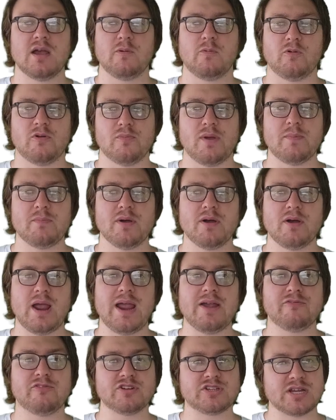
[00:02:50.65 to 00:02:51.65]
Remember,
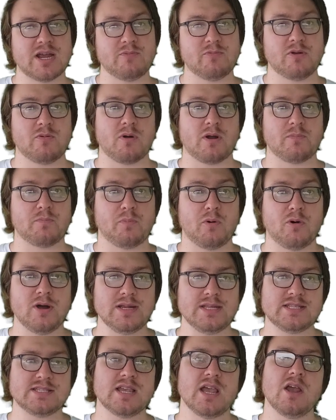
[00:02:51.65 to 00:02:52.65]
every time we want
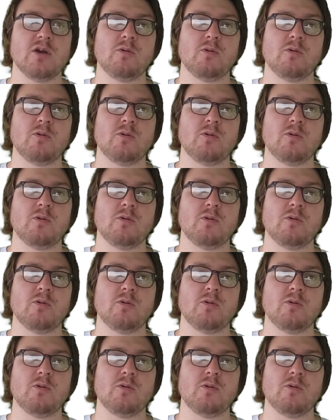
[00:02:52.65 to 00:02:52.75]
points,